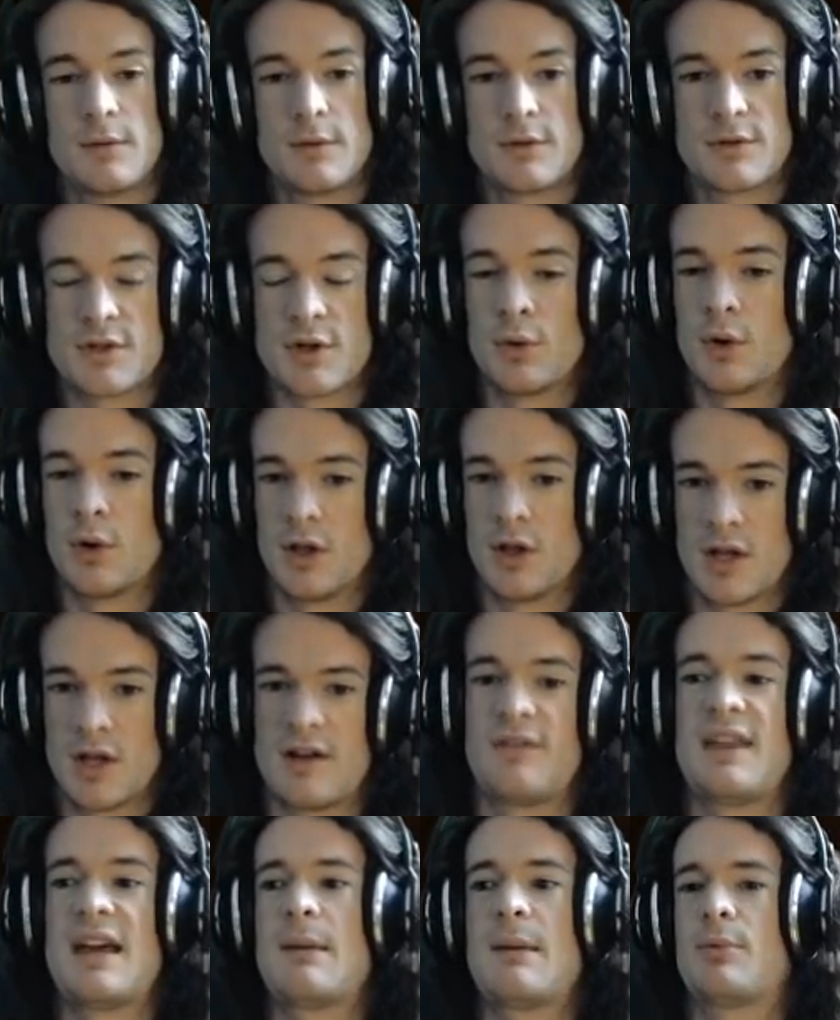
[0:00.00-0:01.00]
So a
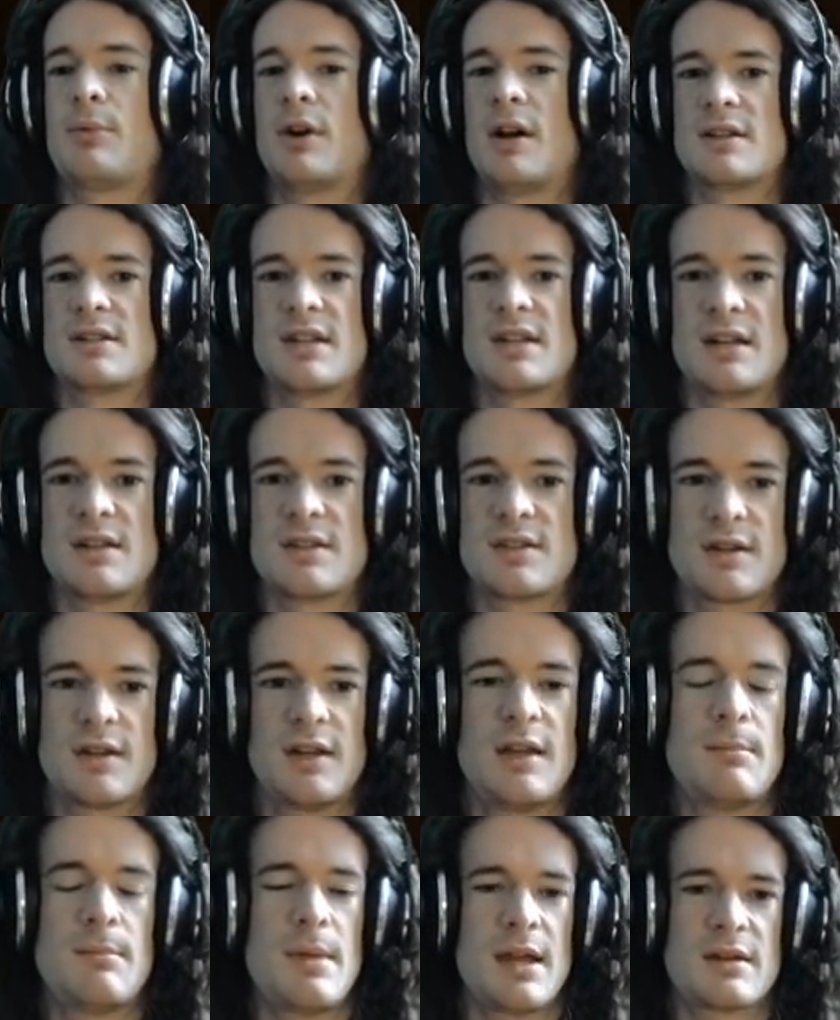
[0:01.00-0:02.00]
lot of that process,
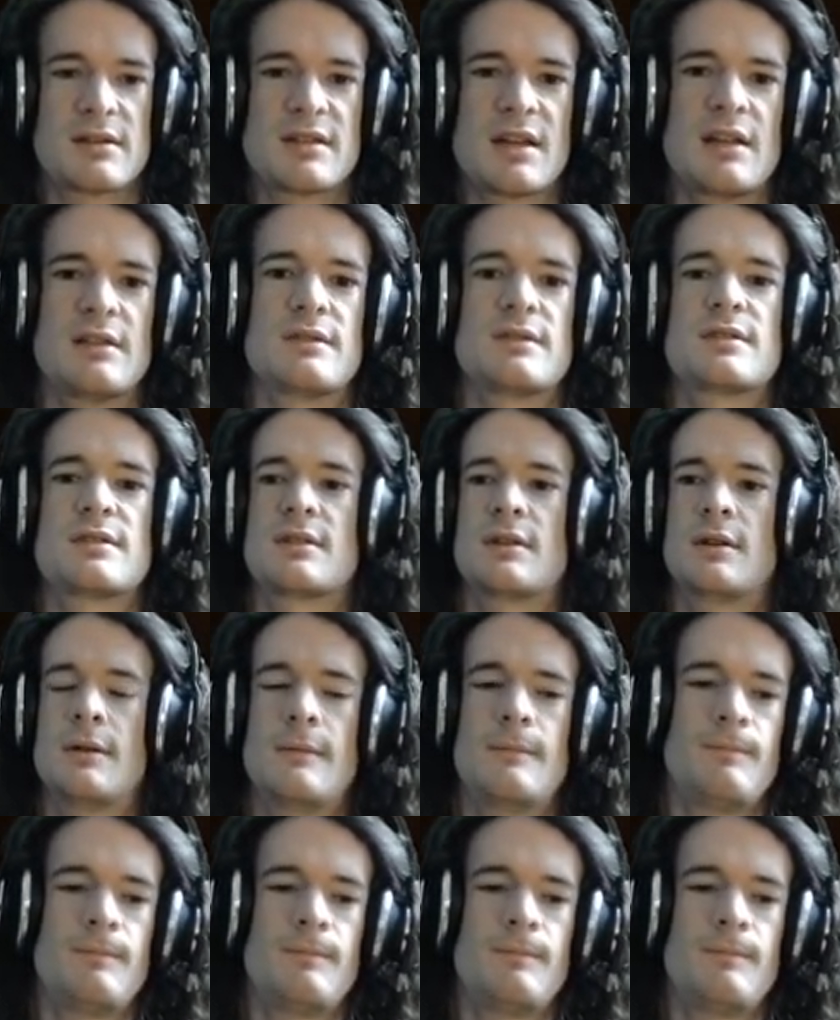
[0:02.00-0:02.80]
it makes sense.